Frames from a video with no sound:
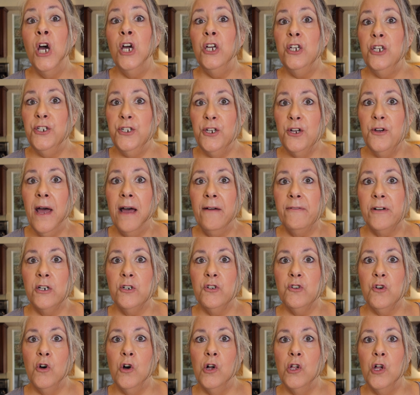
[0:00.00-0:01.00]
you do have
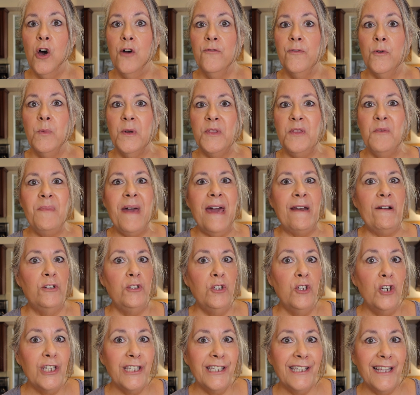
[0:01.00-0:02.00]
control over what the batter
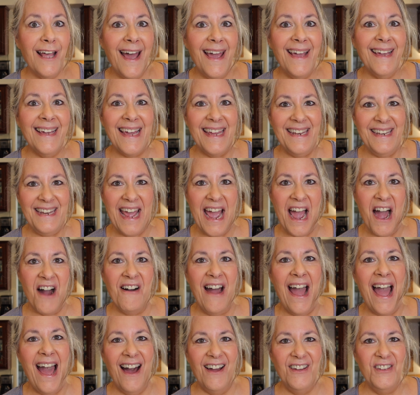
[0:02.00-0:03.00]
looks like and now
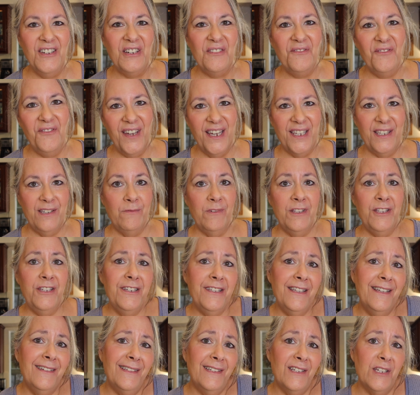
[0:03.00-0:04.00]
how you can fix it with
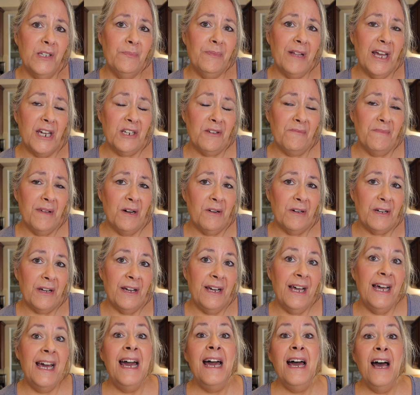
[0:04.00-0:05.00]
just a little splash of milk.
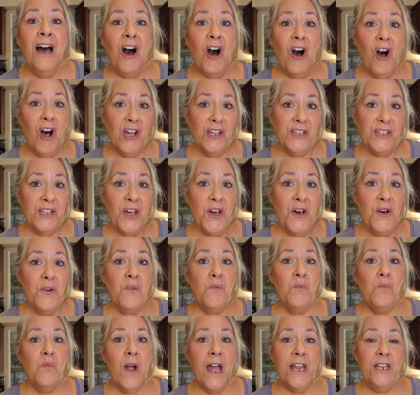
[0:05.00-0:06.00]
Also,
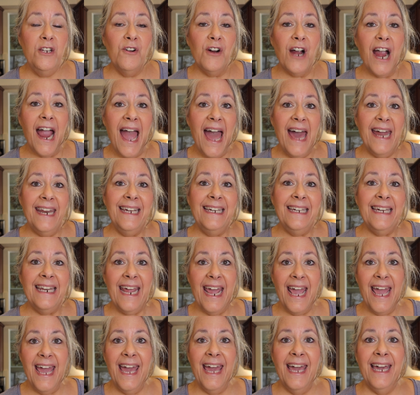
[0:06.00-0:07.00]
when you're adding an
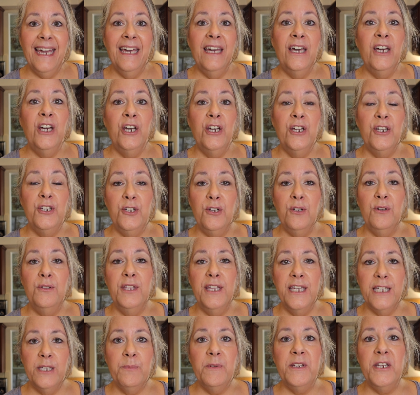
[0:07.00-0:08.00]
egg to
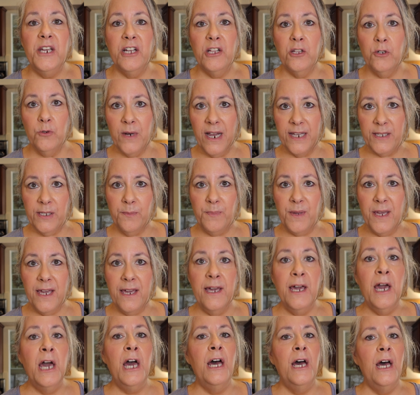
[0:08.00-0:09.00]
this particular
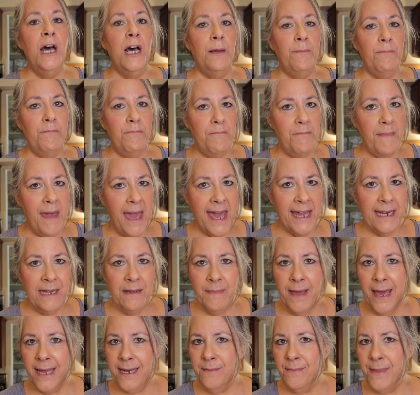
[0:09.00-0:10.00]
recipe,
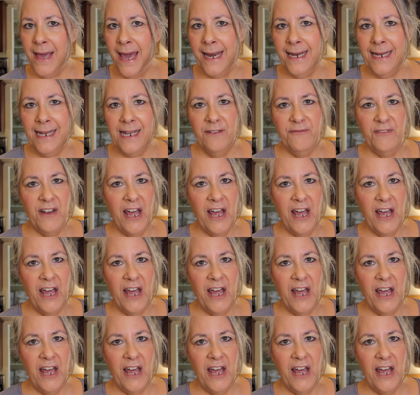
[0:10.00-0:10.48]
many, if